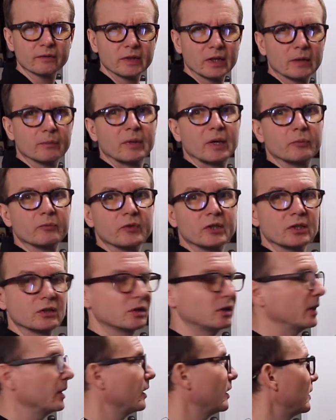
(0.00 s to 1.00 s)
them
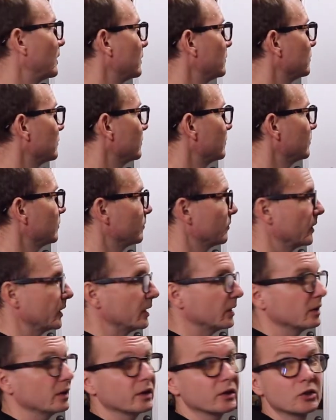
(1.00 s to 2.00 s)
obviously are
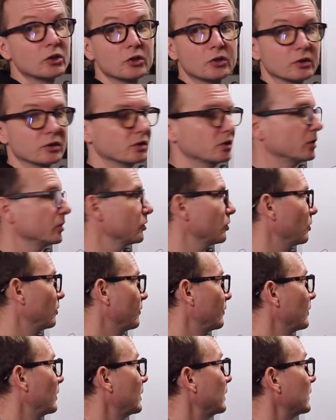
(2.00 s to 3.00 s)
another occurrences
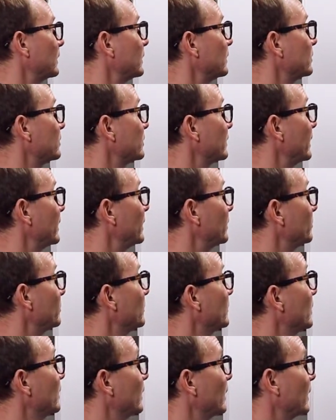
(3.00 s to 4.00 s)
of the same
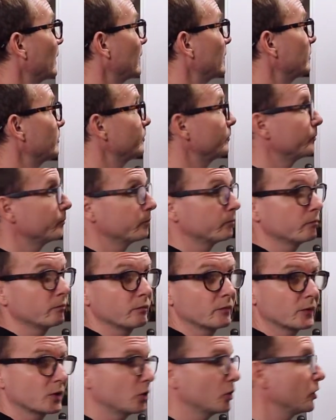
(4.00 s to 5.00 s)

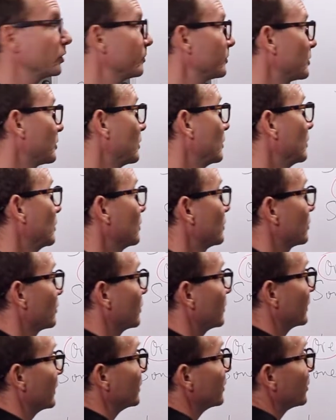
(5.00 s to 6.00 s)
terms. So
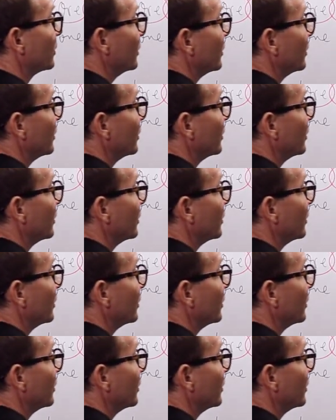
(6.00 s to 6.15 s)
this